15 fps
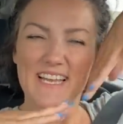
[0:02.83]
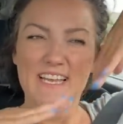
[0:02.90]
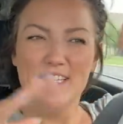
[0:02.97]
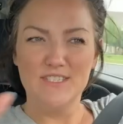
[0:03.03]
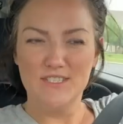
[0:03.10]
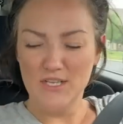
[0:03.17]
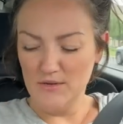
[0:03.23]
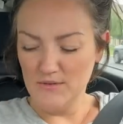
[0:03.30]

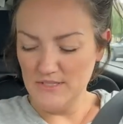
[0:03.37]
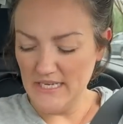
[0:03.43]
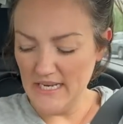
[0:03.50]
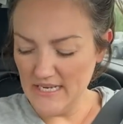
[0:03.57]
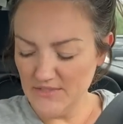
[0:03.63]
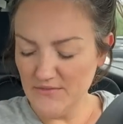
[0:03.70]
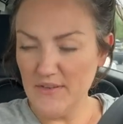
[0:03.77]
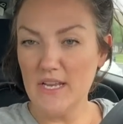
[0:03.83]
So
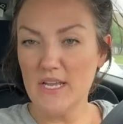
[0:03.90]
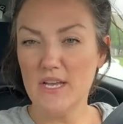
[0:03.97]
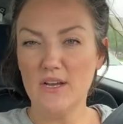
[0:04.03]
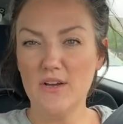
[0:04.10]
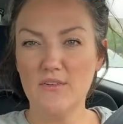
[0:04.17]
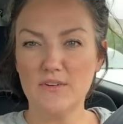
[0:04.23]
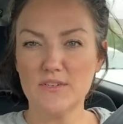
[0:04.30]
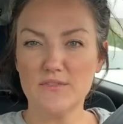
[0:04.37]
today's
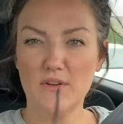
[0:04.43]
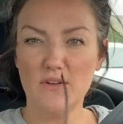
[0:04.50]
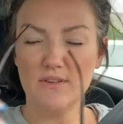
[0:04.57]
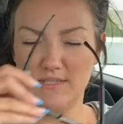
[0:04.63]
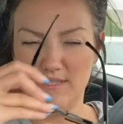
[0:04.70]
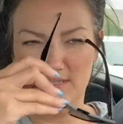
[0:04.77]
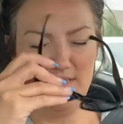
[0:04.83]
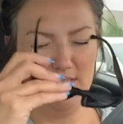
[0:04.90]
video, first of all,
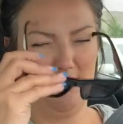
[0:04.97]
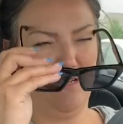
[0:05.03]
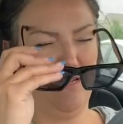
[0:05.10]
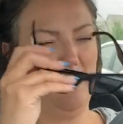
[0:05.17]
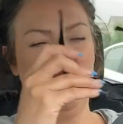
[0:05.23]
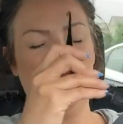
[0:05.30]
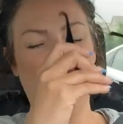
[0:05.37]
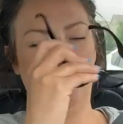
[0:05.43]
it's
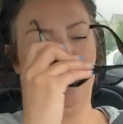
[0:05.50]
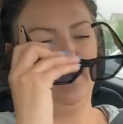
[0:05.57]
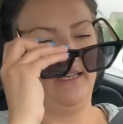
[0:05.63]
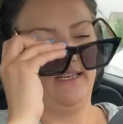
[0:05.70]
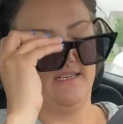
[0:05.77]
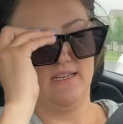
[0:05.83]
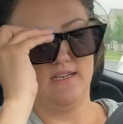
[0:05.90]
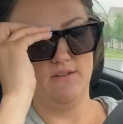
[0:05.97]
sunny as
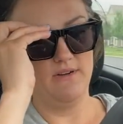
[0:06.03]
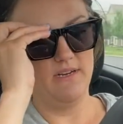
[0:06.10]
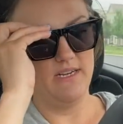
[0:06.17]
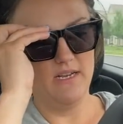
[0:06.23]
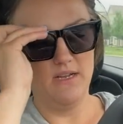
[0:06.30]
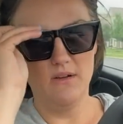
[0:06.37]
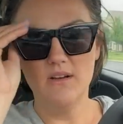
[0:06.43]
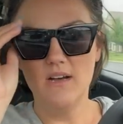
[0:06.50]
heck out right
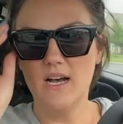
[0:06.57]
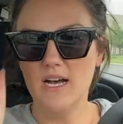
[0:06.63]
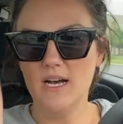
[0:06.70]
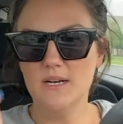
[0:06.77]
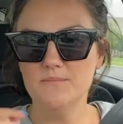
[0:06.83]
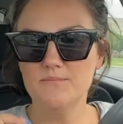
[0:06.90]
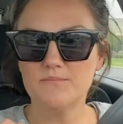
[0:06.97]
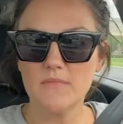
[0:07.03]
now,
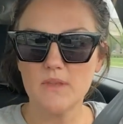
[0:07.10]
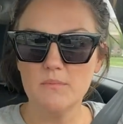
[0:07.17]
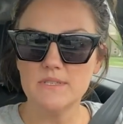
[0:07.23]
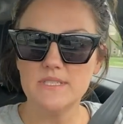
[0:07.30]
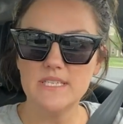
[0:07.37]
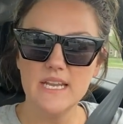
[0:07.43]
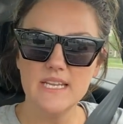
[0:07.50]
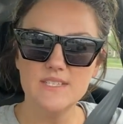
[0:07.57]

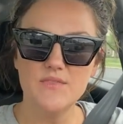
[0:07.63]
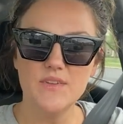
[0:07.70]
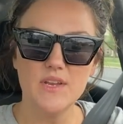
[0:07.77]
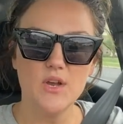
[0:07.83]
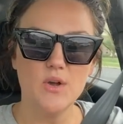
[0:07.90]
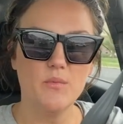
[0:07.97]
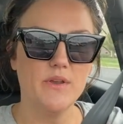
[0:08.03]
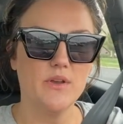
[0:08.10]
but today's
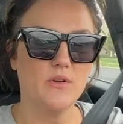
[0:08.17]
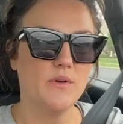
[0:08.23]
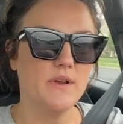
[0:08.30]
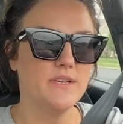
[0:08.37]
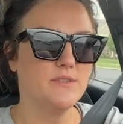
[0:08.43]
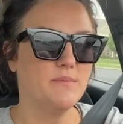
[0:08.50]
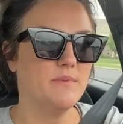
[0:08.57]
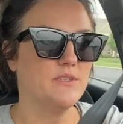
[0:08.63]
video we are
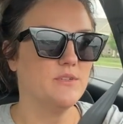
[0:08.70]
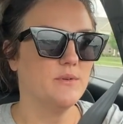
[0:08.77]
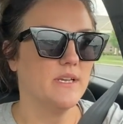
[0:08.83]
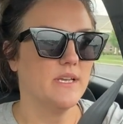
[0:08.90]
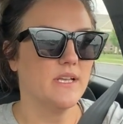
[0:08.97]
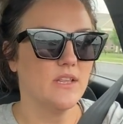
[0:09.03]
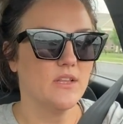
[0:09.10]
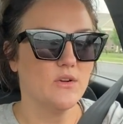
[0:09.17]
going to be
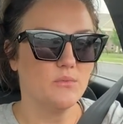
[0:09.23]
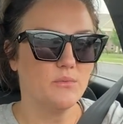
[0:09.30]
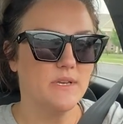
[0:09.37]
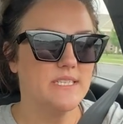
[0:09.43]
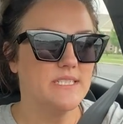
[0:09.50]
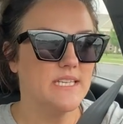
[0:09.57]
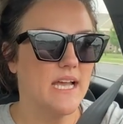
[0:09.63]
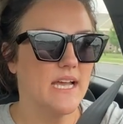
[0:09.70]
doing a little
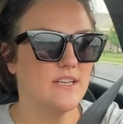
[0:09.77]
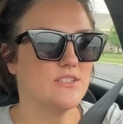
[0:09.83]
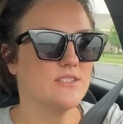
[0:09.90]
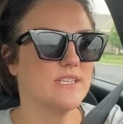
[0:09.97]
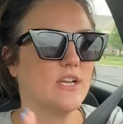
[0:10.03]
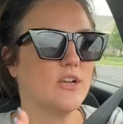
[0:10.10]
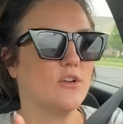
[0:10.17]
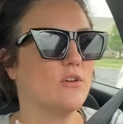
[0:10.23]
reset, just
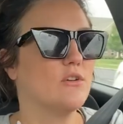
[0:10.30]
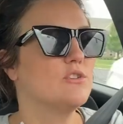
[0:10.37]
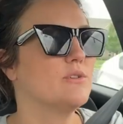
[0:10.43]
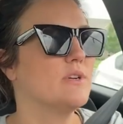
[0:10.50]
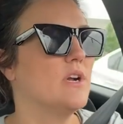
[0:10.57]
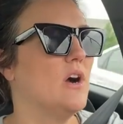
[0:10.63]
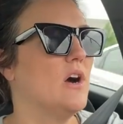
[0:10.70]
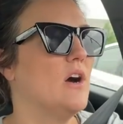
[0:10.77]
like a
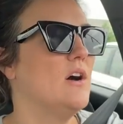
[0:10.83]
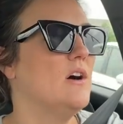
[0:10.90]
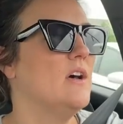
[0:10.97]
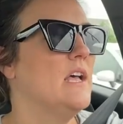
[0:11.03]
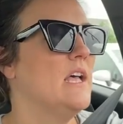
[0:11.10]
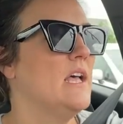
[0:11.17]
grocery haul.